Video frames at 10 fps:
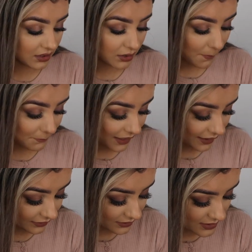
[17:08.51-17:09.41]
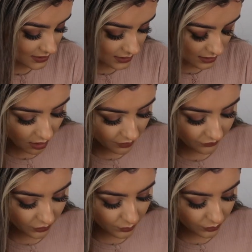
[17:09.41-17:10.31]
complaints. I
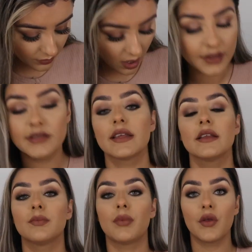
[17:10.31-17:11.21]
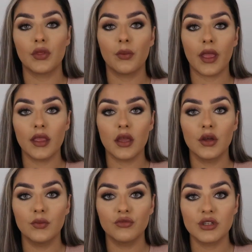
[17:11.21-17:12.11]
did, by the way,
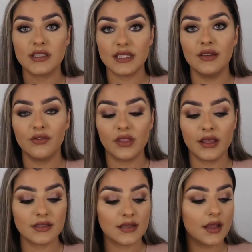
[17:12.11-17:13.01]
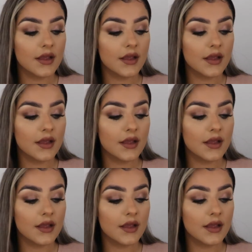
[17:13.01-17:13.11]
receive this.